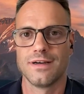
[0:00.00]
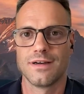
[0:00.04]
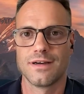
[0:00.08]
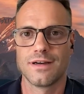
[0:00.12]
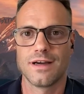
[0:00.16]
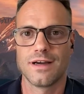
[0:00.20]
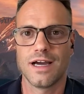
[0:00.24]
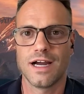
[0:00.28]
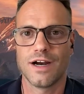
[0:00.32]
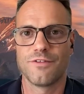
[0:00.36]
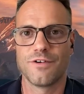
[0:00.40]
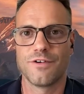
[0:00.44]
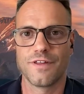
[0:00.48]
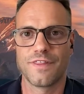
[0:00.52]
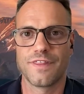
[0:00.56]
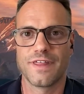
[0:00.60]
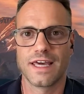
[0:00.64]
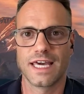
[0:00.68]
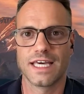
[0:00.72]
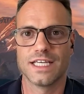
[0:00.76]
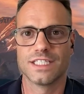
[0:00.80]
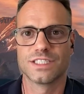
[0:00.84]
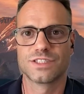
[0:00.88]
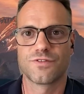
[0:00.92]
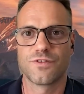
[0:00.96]
everything
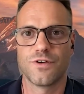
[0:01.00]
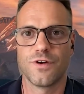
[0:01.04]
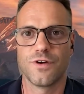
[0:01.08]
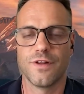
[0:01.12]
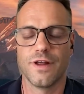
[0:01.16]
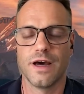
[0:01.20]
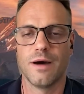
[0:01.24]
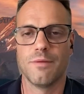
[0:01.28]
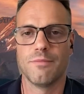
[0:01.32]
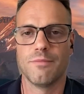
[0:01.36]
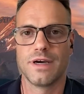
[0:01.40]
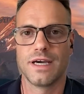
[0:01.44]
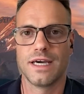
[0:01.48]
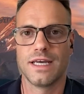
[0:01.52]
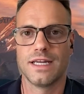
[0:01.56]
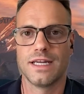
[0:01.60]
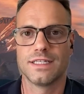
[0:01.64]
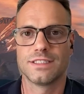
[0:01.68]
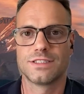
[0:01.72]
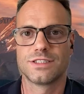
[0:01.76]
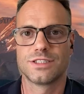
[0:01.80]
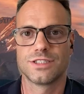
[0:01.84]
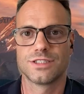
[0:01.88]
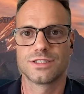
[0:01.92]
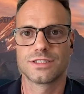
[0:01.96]
is for them. And it's
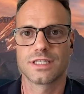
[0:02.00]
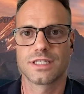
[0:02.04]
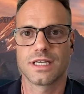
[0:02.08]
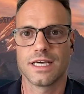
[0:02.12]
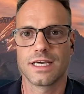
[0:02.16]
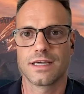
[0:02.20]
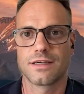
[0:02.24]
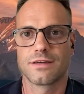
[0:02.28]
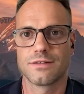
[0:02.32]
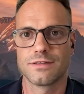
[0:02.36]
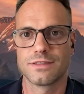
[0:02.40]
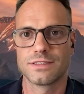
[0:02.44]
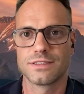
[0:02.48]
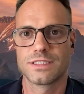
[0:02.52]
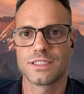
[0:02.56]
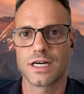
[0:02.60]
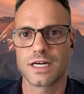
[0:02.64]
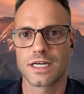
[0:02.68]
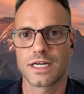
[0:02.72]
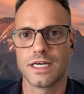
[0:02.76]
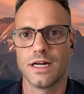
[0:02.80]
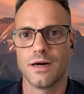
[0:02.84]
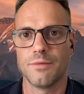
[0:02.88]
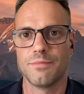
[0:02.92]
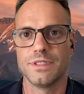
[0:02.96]
just like, suck
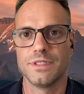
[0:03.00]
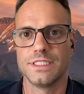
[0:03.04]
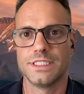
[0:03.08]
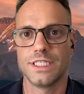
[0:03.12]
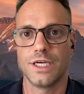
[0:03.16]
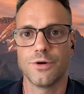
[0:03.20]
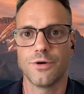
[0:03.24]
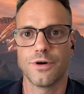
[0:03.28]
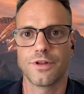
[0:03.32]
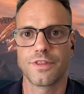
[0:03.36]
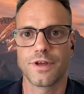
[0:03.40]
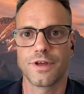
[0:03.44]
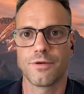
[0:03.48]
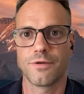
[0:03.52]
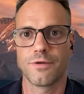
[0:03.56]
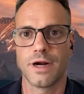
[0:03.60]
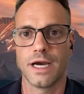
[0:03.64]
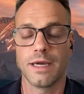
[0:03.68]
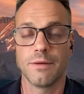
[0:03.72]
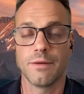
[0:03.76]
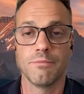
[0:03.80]
it up and deal with it, right?